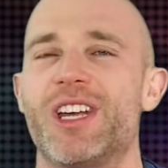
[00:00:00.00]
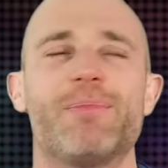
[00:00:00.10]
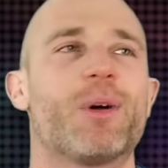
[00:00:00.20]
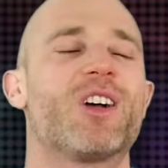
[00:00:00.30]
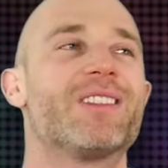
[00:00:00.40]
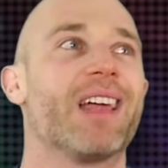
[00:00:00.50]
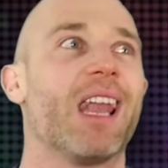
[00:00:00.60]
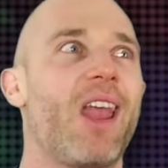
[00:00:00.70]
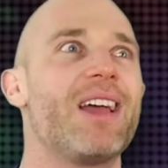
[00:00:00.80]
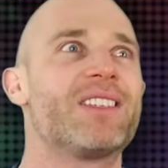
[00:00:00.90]
because the
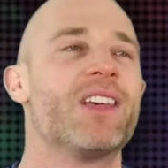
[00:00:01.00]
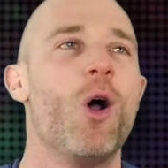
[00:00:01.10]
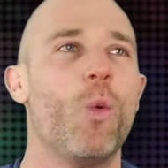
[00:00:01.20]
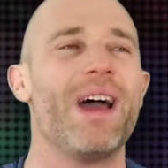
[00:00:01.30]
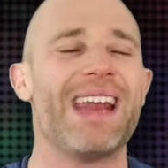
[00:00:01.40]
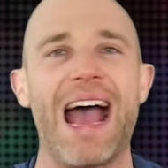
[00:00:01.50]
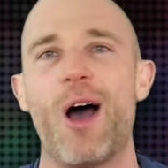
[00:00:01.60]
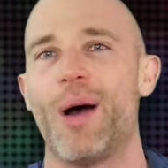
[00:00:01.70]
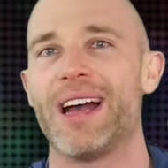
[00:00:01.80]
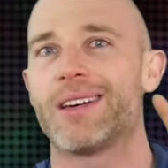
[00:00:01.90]
lights went
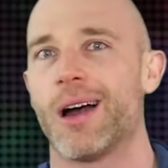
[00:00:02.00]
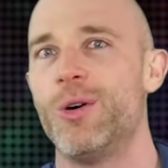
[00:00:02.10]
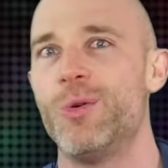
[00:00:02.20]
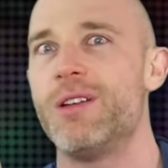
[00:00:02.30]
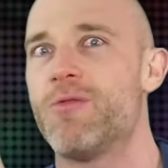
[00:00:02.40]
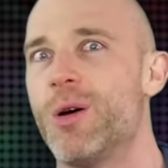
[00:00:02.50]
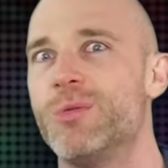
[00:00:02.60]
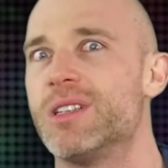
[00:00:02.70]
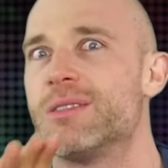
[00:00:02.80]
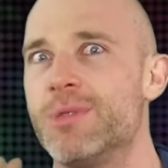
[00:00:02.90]
out and Cody
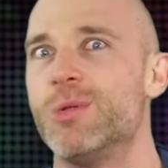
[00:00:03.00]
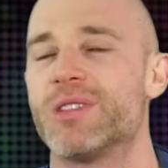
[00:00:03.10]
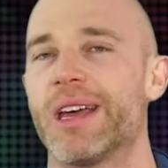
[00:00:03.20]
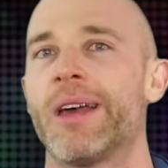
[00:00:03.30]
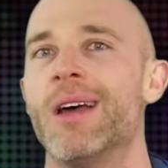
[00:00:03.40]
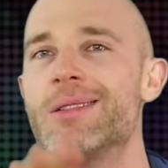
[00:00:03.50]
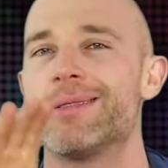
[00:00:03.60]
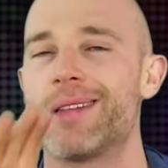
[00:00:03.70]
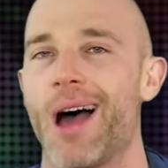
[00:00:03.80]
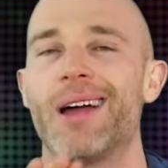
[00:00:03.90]
Rhodes' music
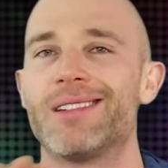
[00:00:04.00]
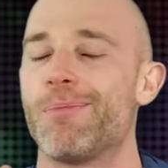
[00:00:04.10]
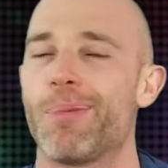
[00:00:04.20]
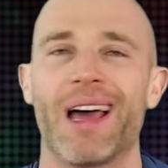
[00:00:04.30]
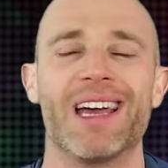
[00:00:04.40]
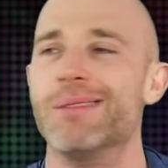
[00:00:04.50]
started to play.